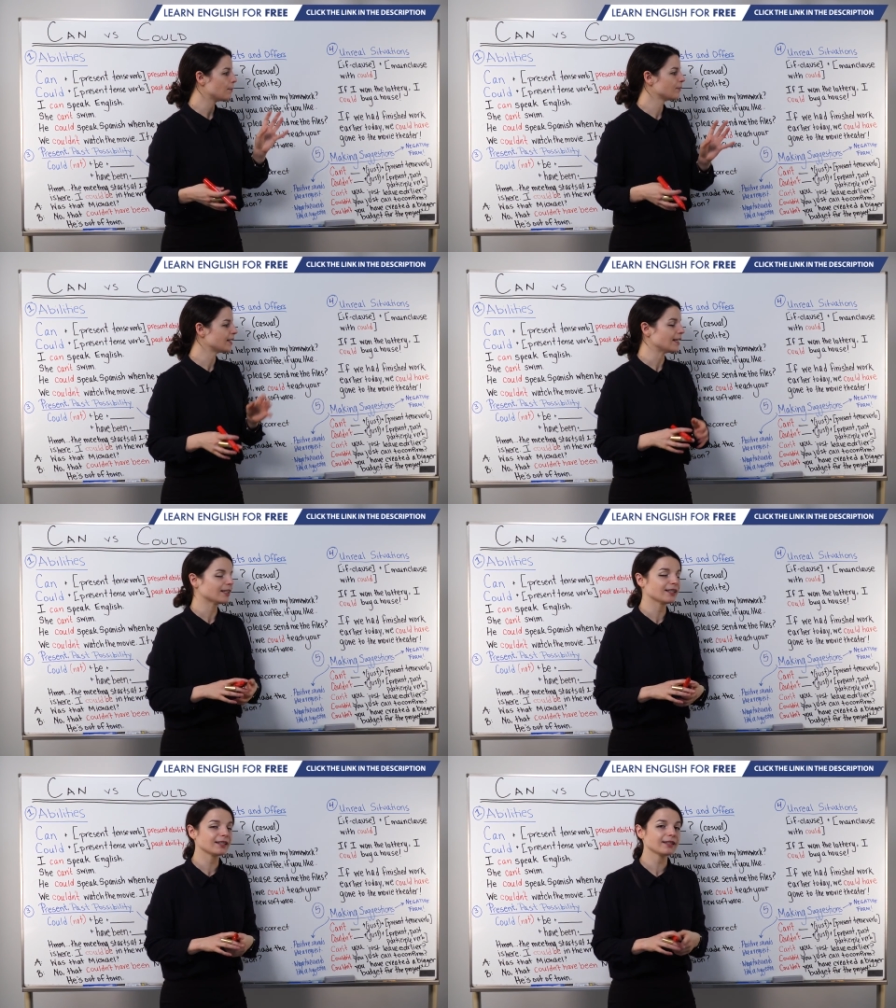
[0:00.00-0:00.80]

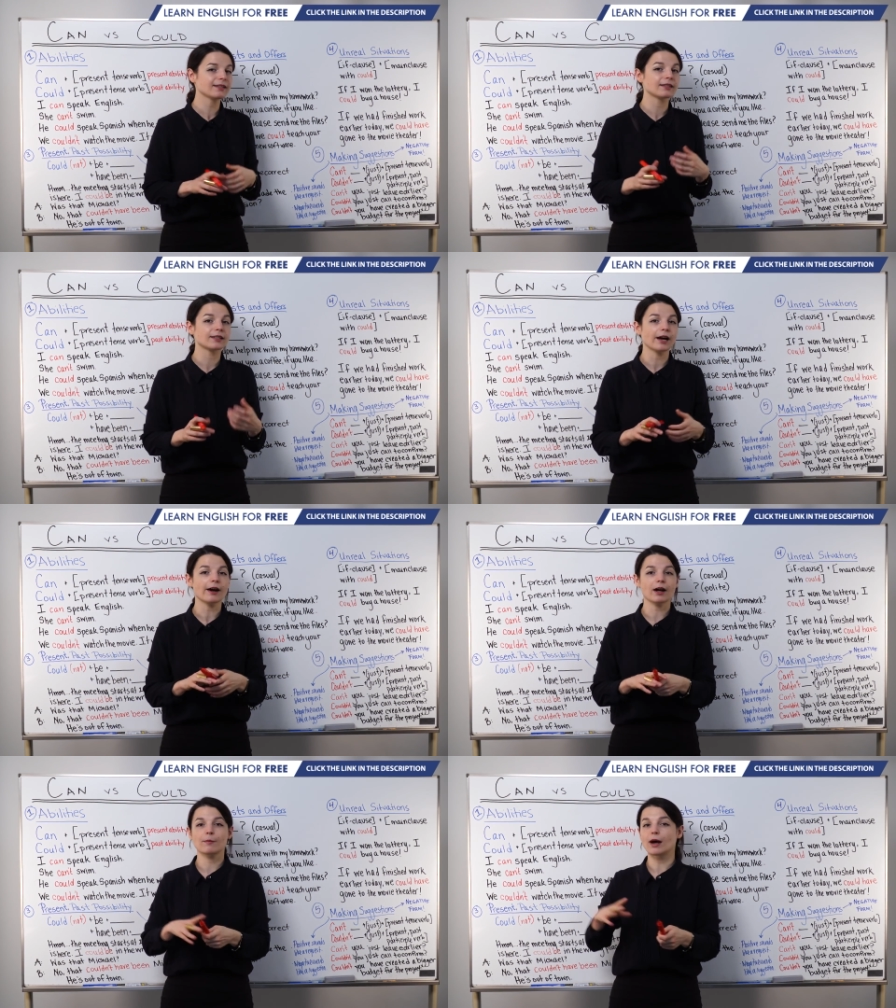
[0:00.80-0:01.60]
sentences to
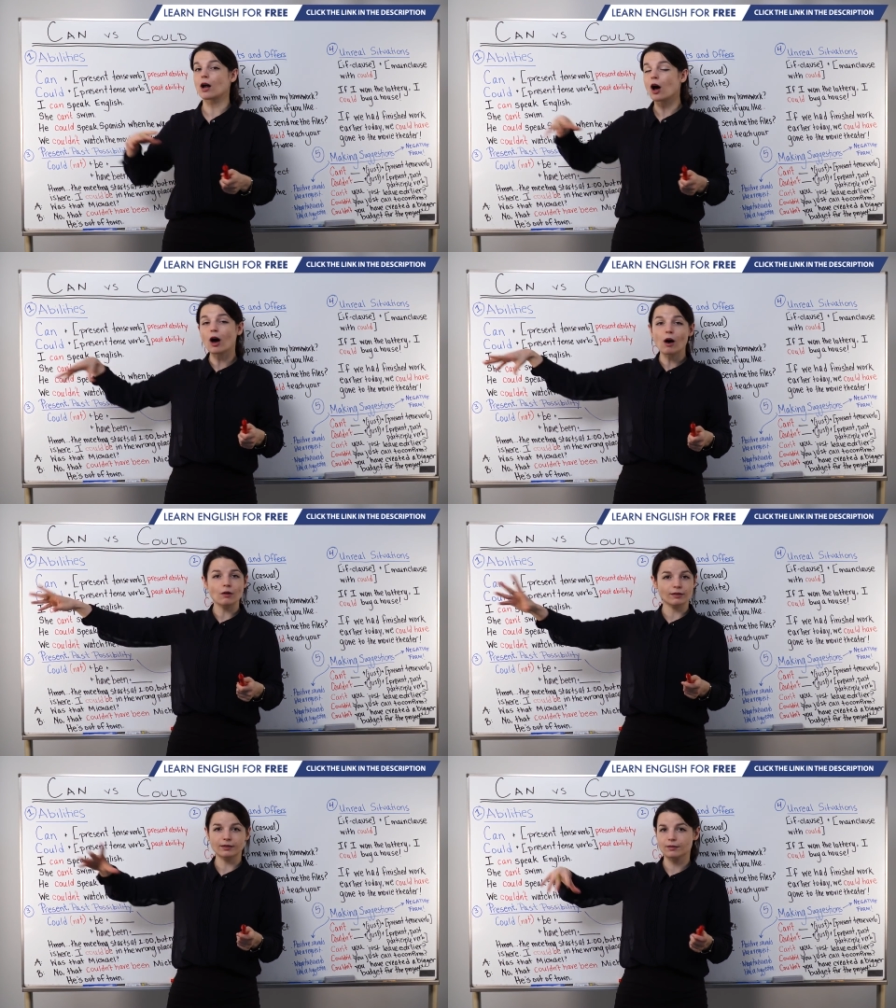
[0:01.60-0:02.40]
talk about all
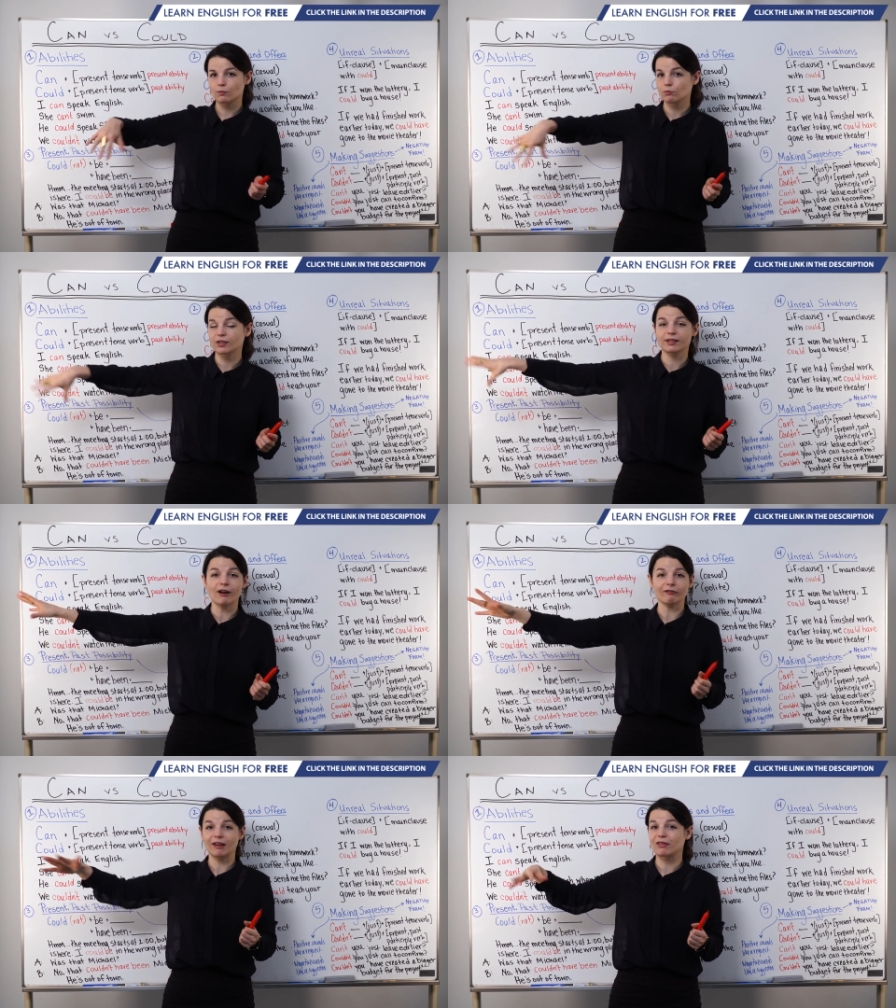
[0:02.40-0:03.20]
this
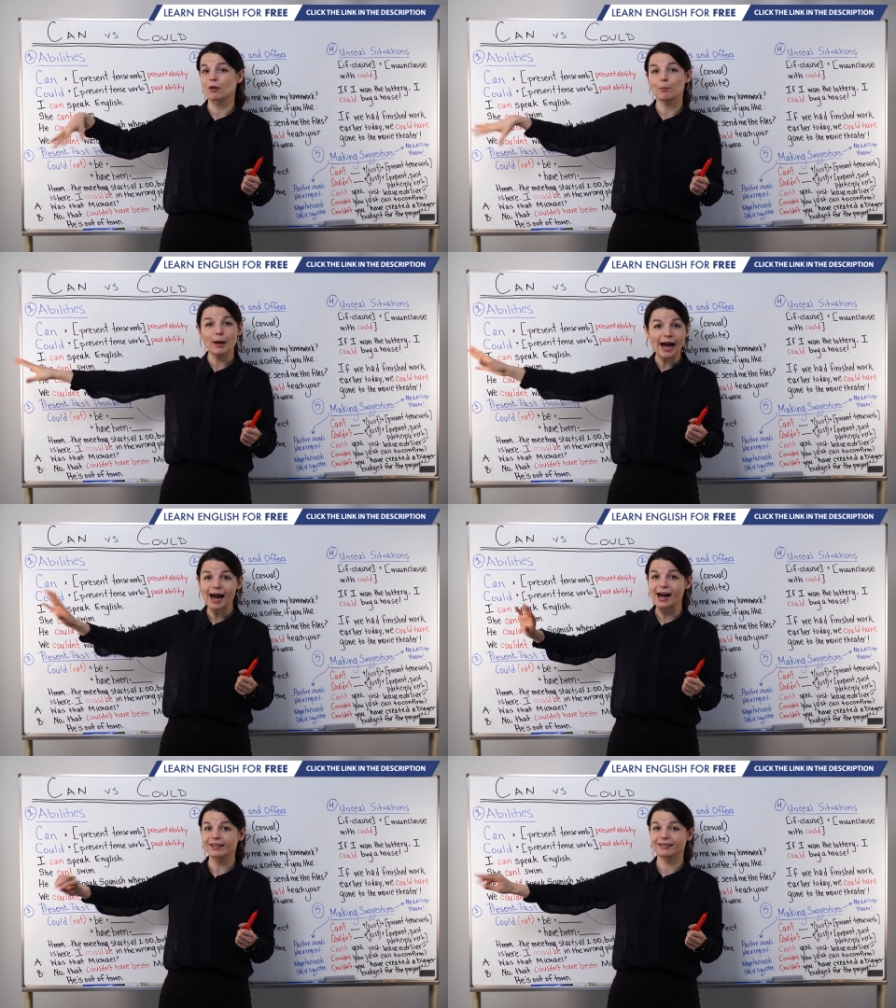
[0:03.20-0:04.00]
stuff in the
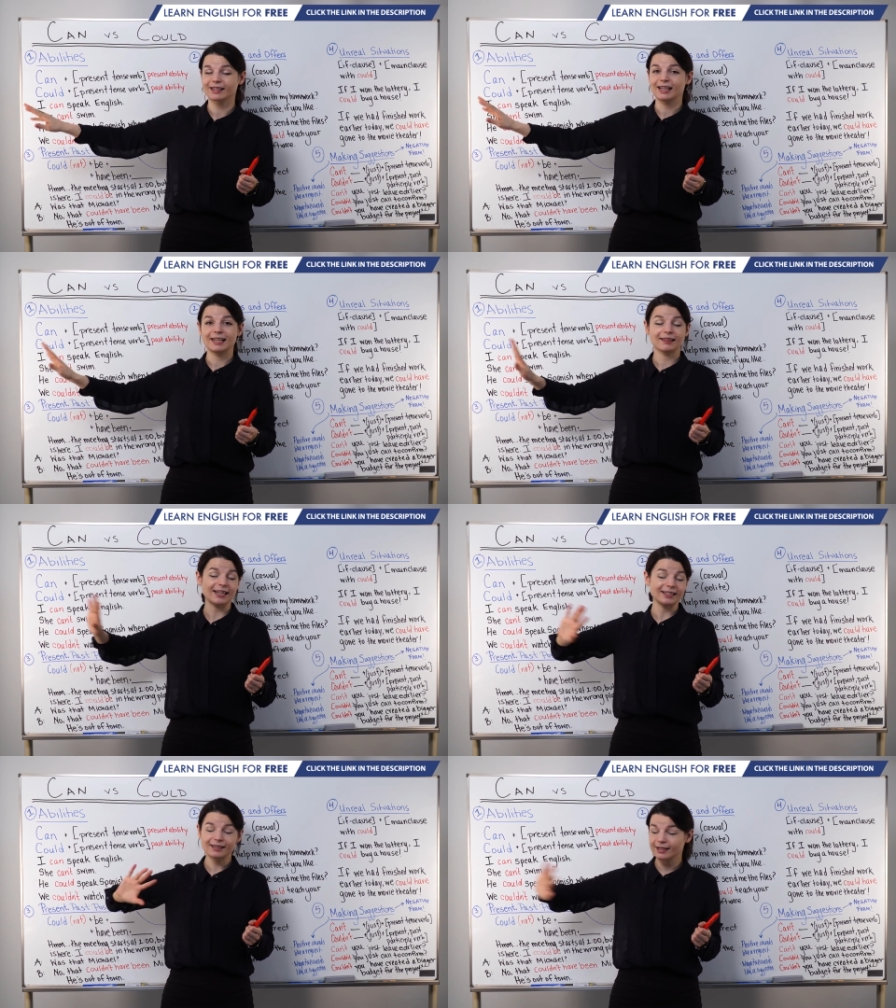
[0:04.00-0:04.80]
past
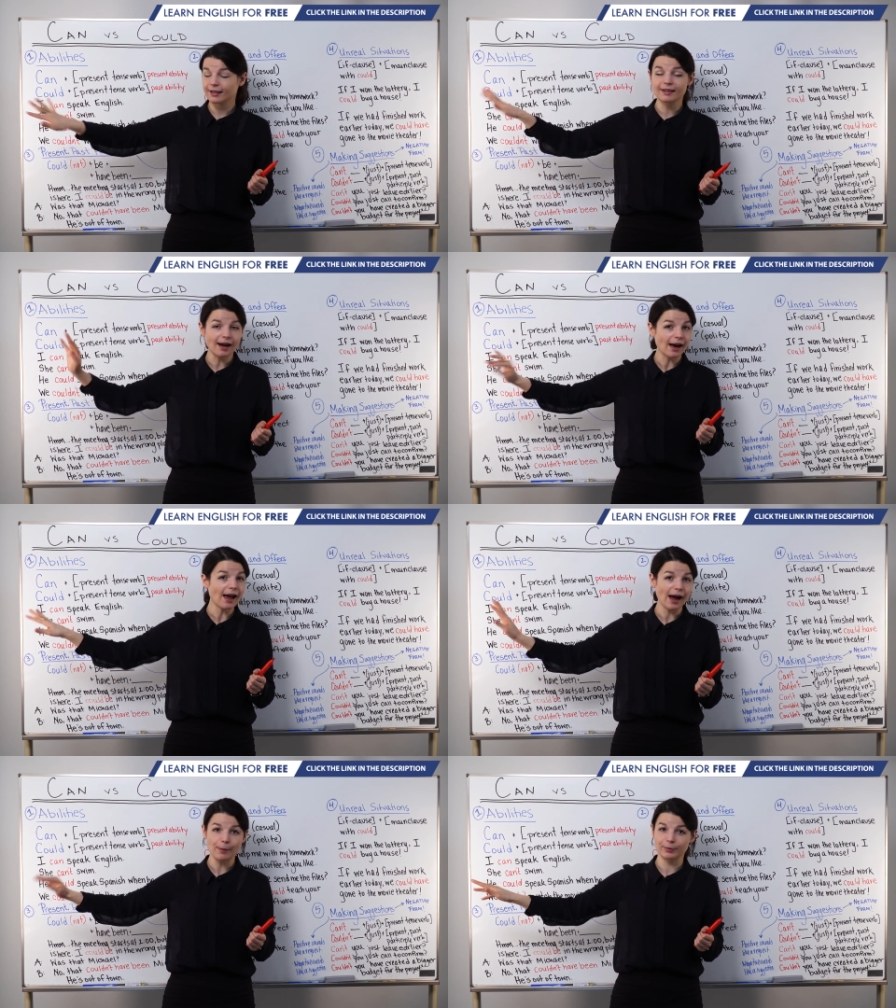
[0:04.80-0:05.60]
that did not
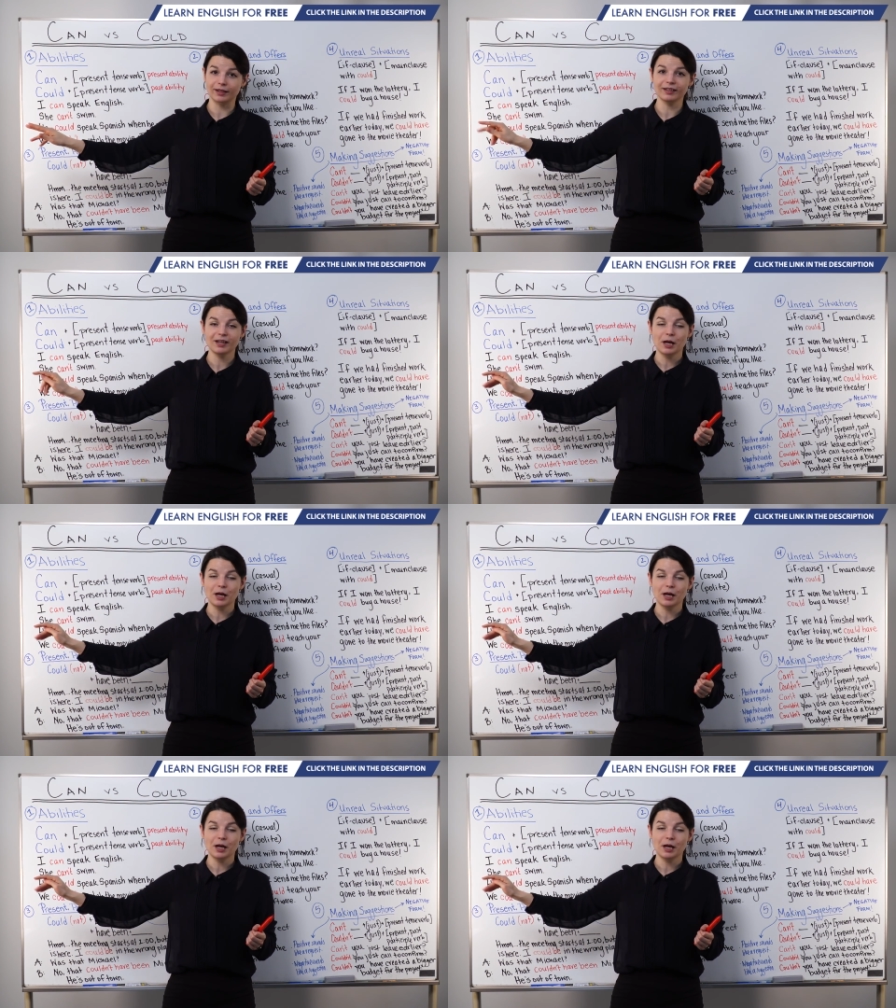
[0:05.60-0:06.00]
happen,